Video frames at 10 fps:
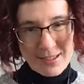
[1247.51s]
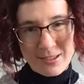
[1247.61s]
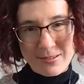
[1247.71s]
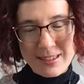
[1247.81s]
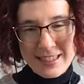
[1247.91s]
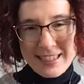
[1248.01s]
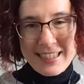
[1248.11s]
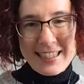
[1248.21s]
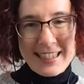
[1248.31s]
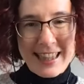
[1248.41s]
So
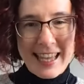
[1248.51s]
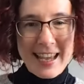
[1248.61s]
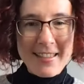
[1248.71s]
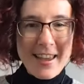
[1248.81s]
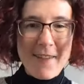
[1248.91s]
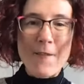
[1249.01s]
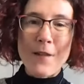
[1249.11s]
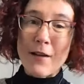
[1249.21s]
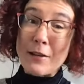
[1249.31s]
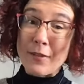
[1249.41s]
they they're
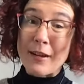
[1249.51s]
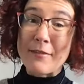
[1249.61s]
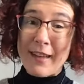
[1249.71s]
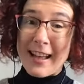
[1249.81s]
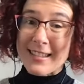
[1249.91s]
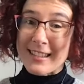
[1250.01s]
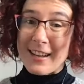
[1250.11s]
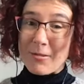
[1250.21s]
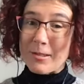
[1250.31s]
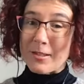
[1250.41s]
very very fast to
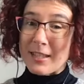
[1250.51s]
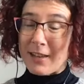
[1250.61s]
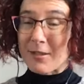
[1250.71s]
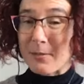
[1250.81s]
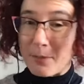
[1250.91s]
get orders out,